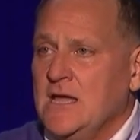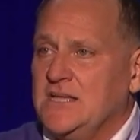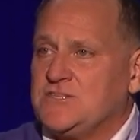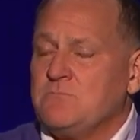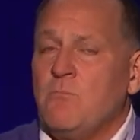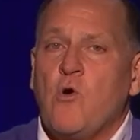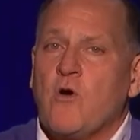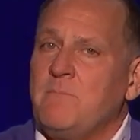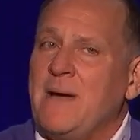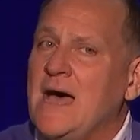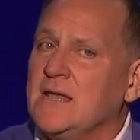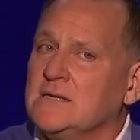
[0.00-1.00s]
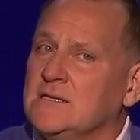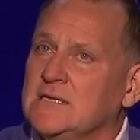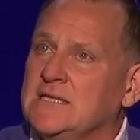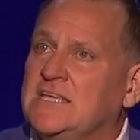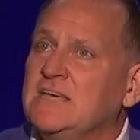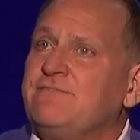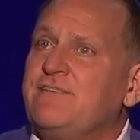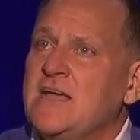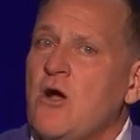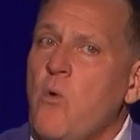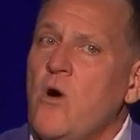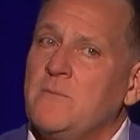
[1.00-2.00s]
it's more about
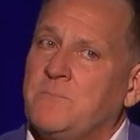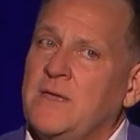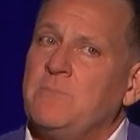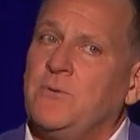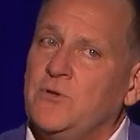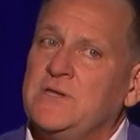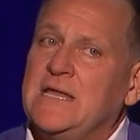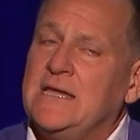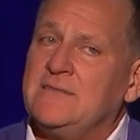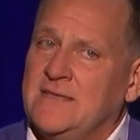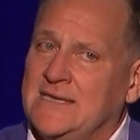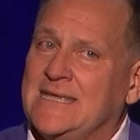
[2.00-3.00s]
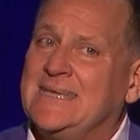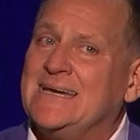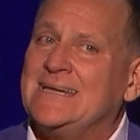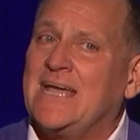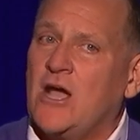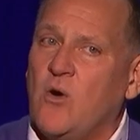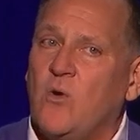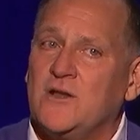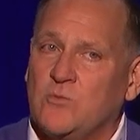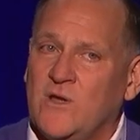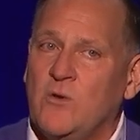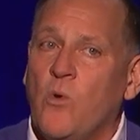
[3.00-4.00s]
giving what people need than getting
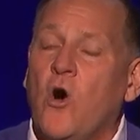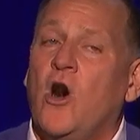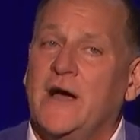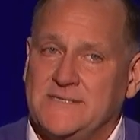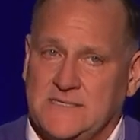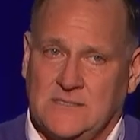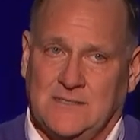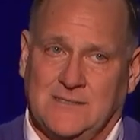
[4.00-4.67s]
what we want.